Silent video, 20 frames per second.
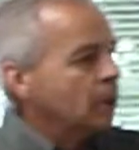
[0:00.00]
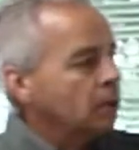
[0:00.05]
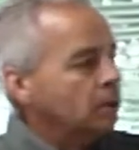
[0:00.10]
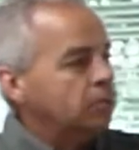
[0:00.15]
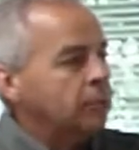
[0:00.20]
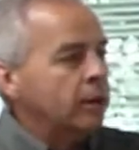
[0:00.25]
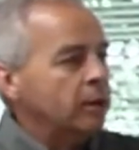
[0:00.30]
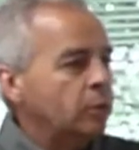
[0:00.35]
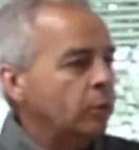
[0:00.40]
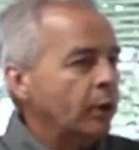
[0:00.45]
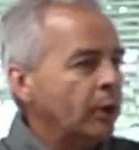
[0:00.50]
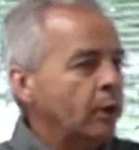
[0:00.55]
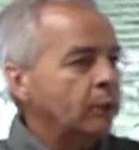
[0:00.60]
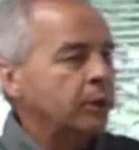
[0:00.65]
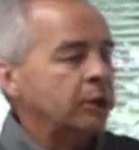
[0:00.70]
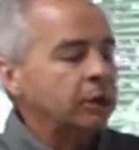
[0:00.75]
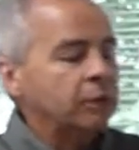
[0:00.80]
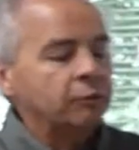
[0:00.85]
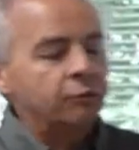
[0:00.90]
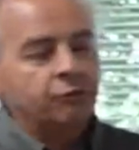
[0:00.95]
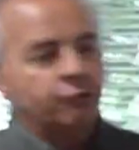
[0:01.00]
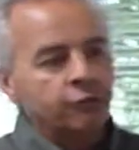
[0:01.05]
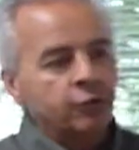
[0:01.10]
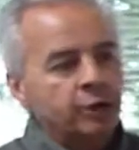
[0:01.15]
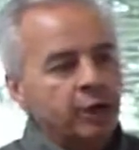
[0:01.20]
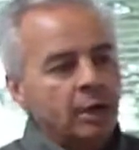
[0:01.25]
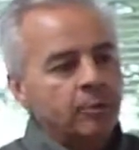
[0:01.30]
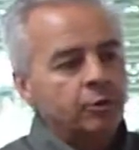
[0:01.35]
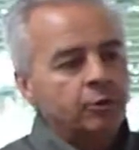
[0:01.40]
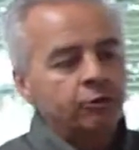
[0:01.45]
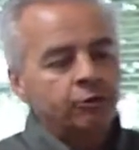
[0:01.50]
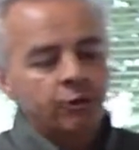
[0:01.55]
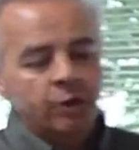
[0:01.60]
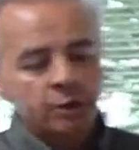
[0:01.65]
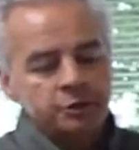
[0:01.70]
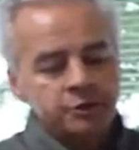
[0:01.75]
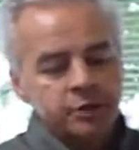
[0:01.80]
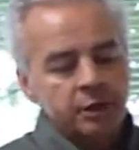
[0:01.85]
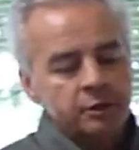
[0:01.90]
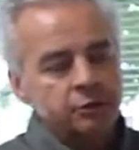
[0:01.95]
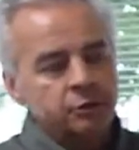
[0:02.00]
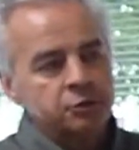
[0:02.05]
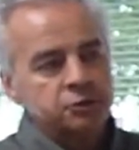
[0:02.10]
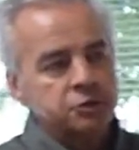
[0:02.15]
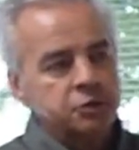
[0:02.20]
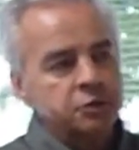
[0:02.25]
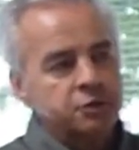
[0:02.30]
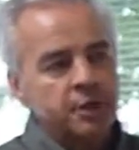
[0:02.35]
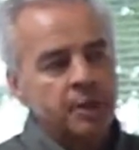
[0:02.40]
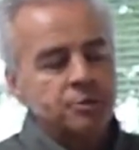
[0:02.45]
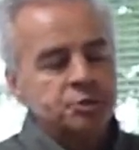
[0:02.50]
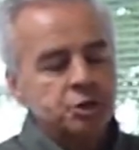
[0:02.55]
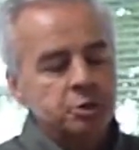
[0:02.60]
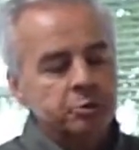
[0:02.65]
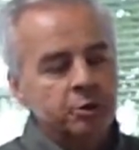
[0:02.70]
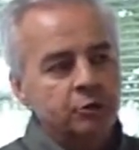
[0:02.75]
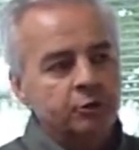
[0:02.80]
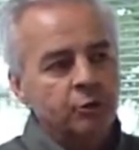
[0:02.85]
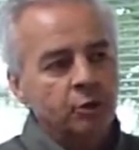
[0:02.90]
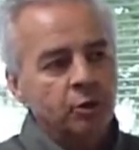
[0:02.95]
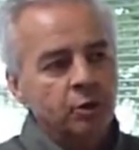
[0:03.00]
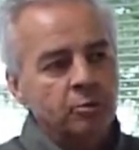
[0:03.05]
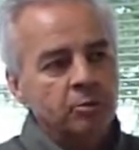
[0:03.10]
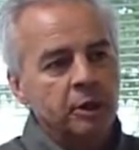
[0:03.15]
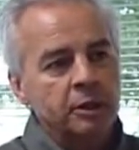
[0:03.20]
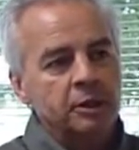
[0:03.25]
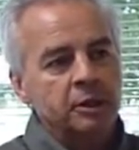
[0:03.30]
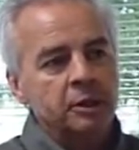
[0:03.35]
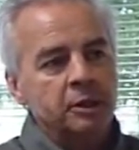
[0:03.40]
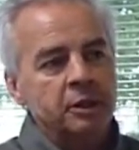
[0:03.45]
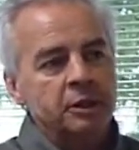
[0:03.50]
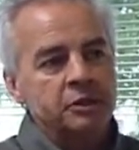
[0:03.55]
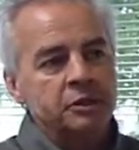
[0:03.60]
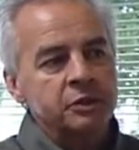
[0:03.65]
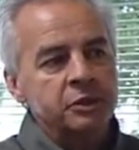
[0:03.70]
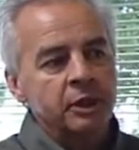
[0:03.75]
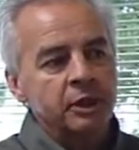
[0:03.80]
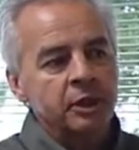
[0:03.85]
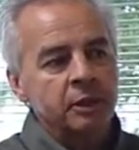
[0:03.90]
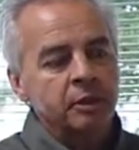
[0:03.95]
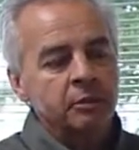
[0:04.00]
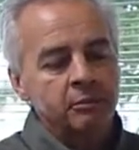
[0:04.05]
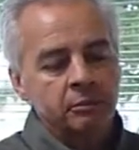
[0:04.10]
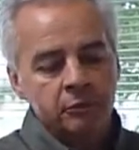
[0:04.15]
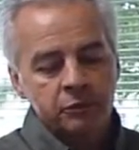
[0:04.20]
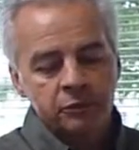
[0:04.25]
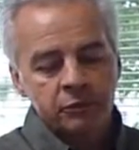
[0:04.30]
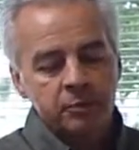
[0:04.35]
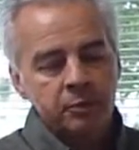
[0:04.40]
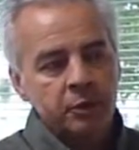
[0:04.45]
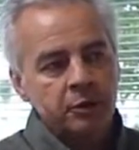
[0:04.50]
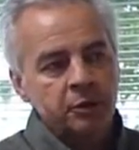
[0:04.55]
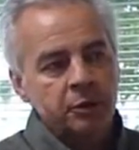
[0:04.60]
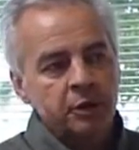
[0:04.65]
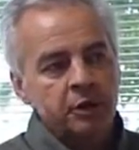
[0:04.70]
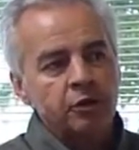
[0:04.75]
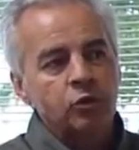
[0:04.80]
By the way, when a cable faults, I told you the temperature before, but it's typically